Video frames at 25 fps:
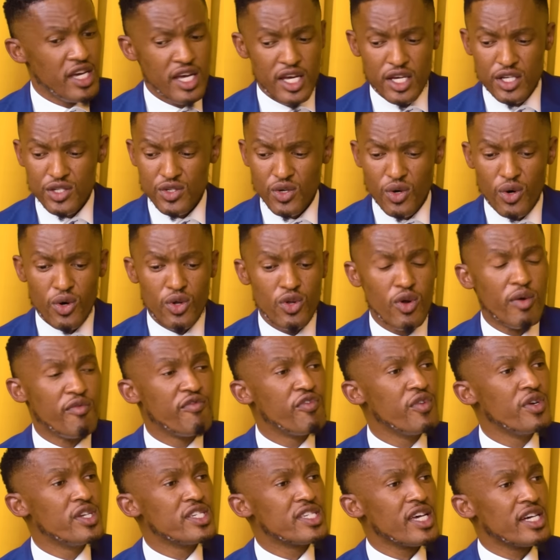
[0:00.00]
So
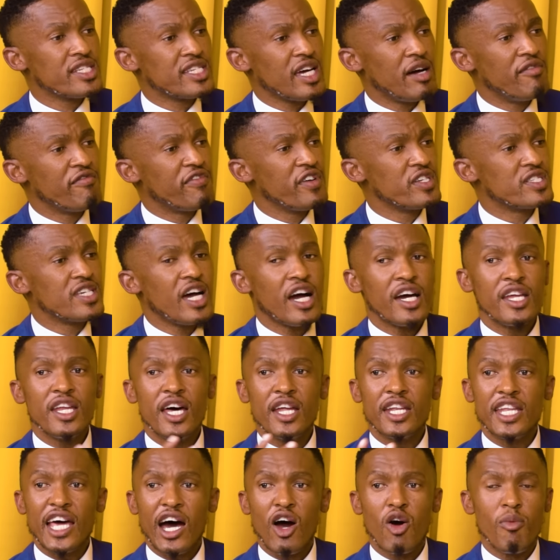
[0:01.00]
Lomfundi sat and fit
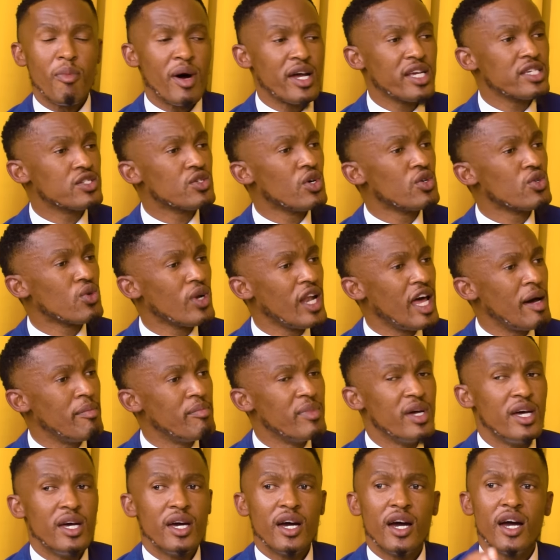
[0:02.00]
Angananda Marisonto Lam,
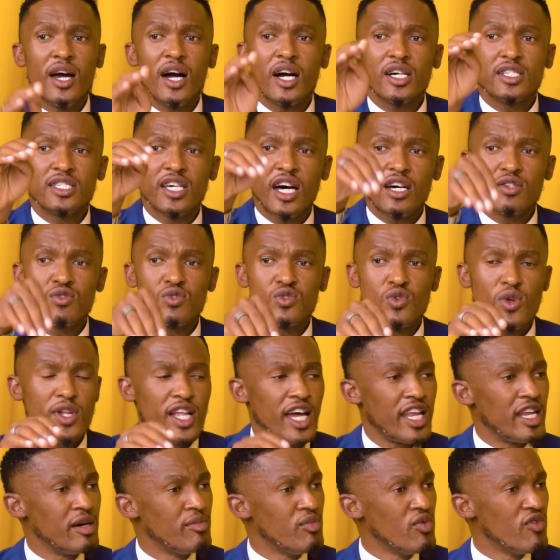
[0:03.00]
Natatus of
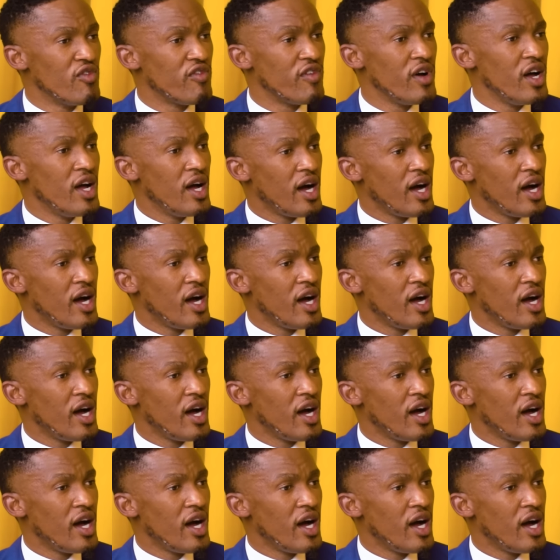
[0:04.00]
Sale move.